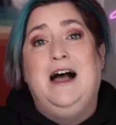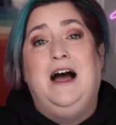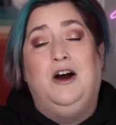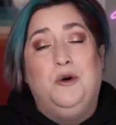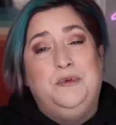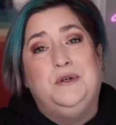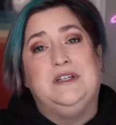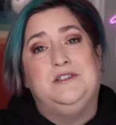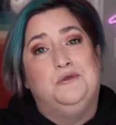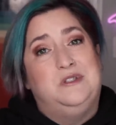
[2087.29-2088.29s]
I hope you
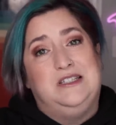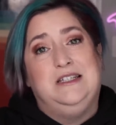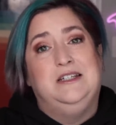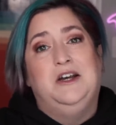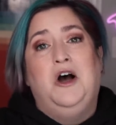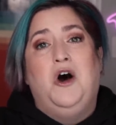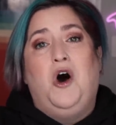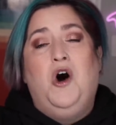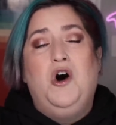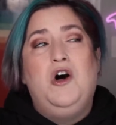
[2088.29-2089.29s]
get to see
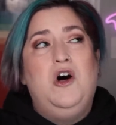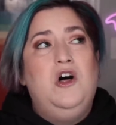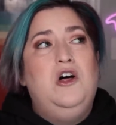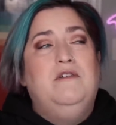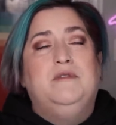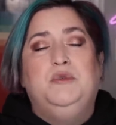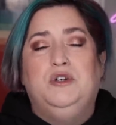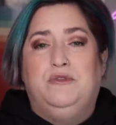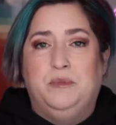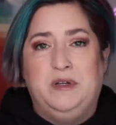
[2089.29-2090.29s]
all of the
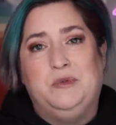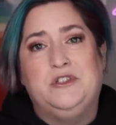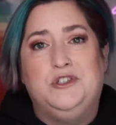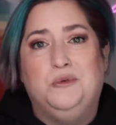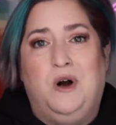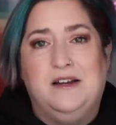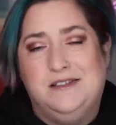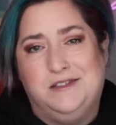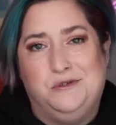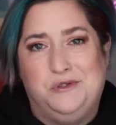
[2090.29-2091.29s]
beautiful people that you
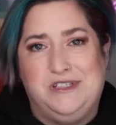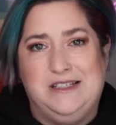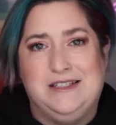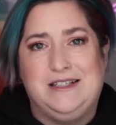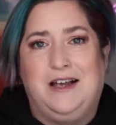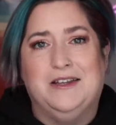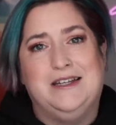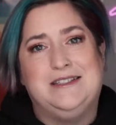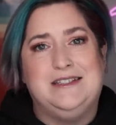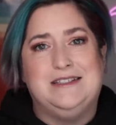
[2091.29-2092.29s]
want to see this
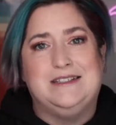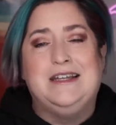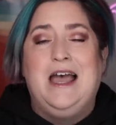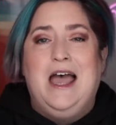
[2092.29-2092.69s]
holiday season.